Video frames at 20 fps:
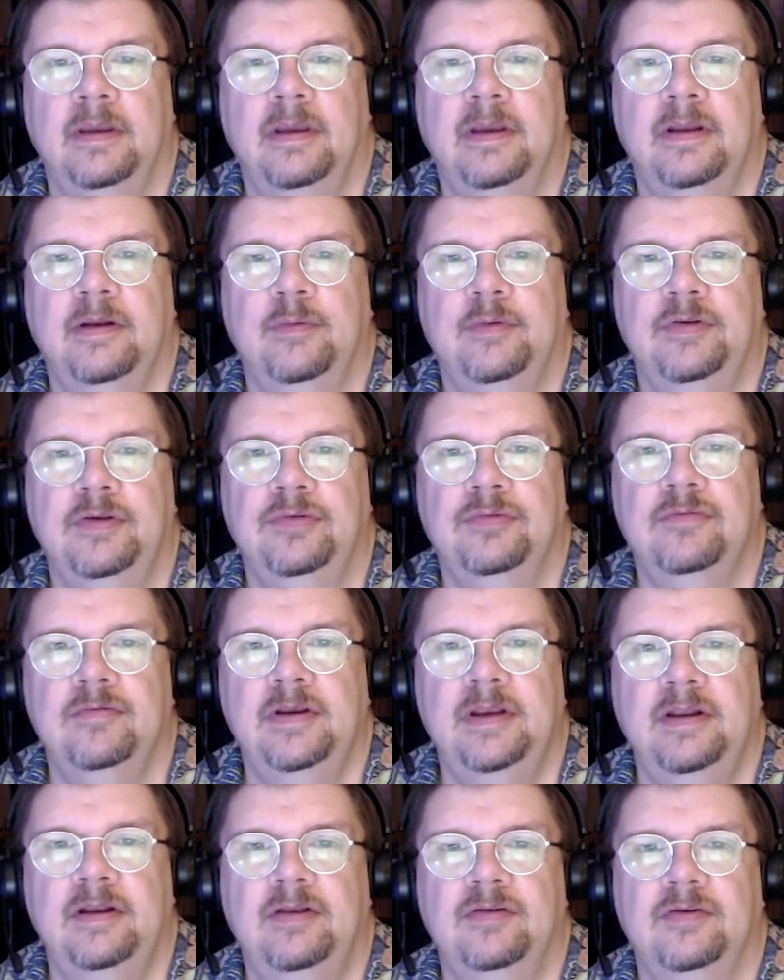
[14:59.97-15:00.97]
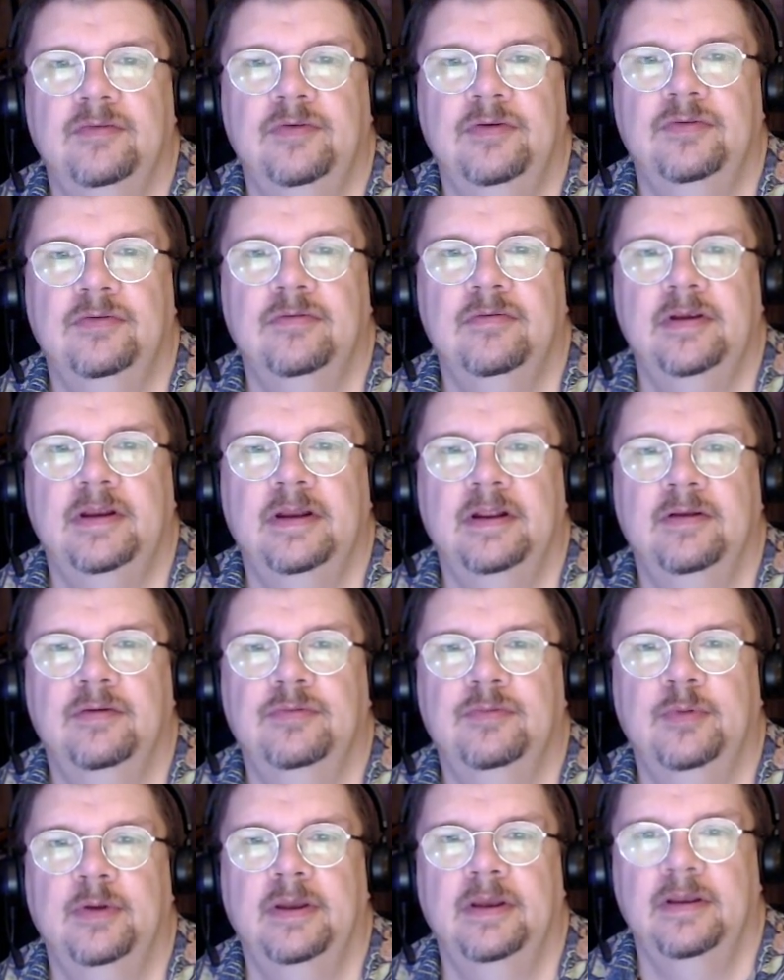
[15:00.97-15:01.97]
don't want to use green because I've used green
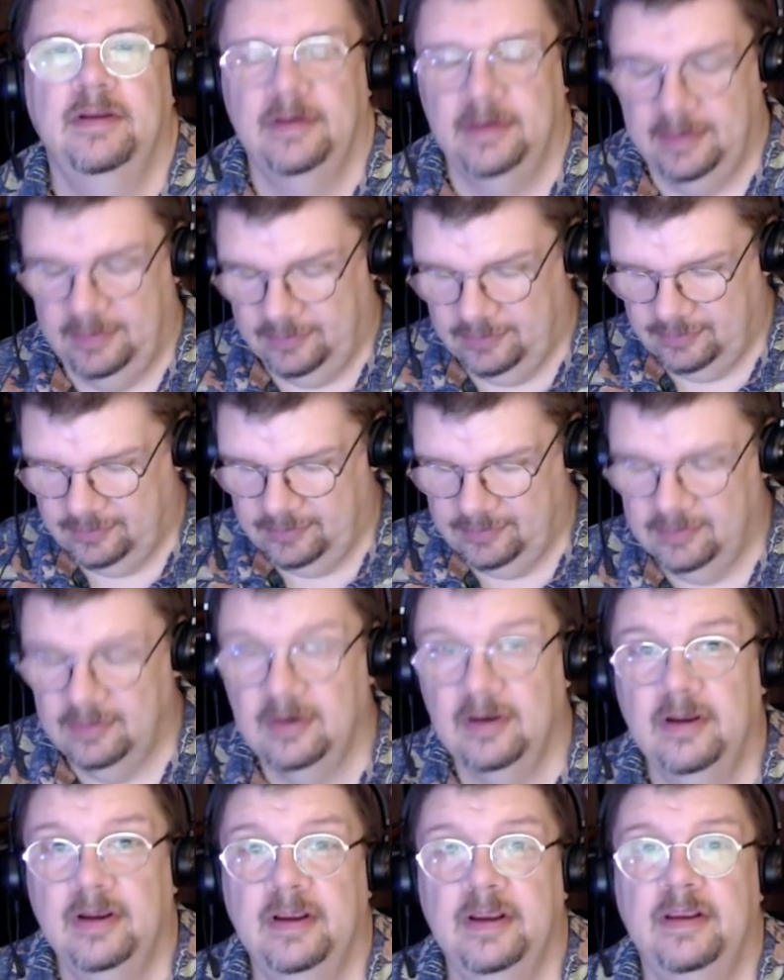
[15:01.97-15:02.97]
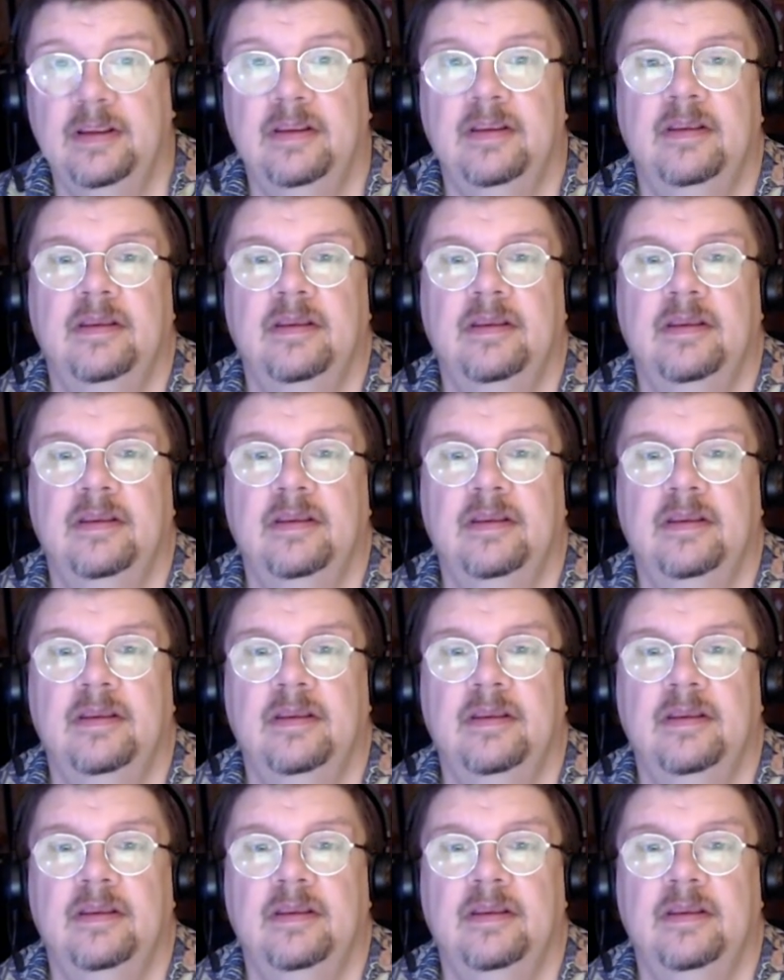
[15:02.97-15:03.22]
elsewhere. Let's try